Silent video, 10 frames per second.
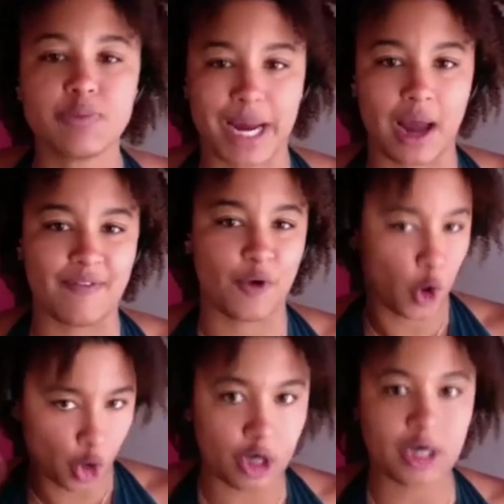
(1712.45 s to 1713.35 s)
but I've
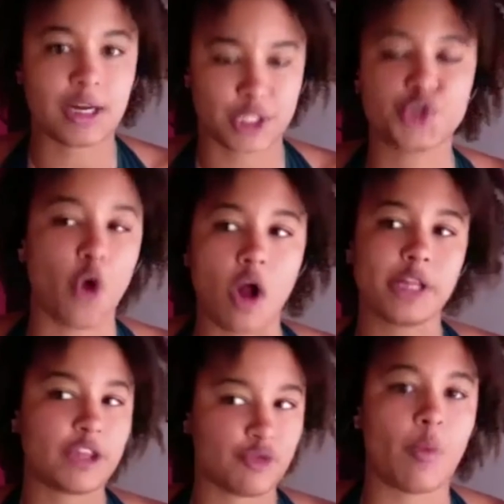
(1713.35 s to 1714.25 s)
heard
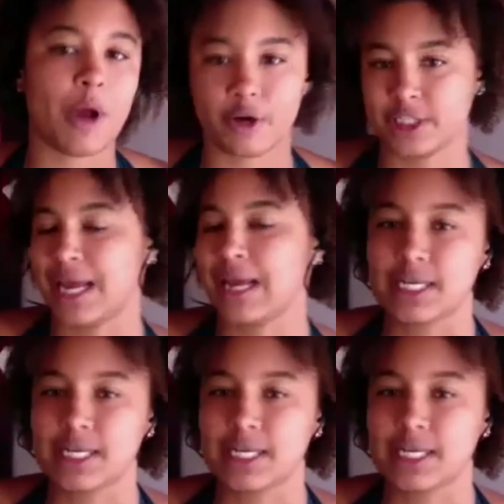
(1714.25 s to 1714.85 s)
strongly throughout what you're saying.